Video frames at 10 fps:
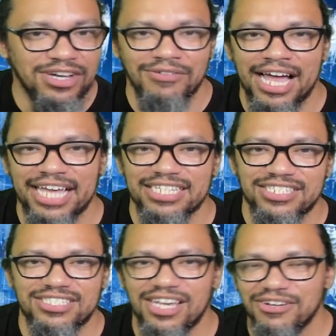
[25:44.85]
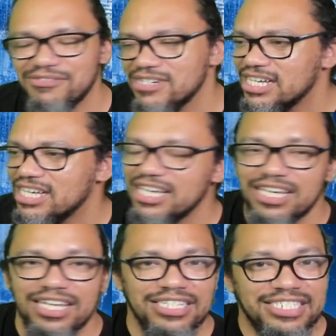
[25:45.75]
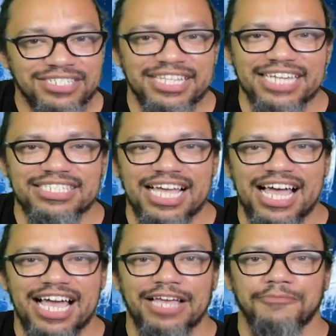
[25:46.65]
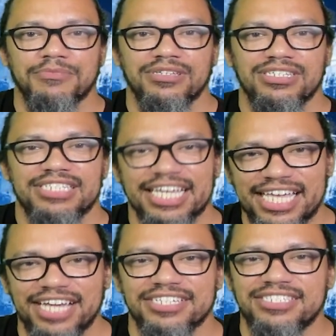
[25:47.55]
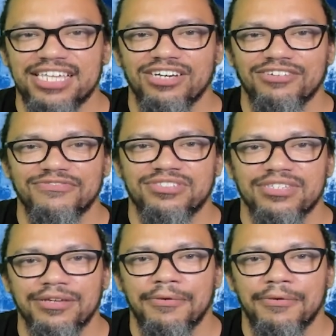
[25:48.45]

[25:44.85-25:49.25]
All right? So, till next time, take care of yourselves.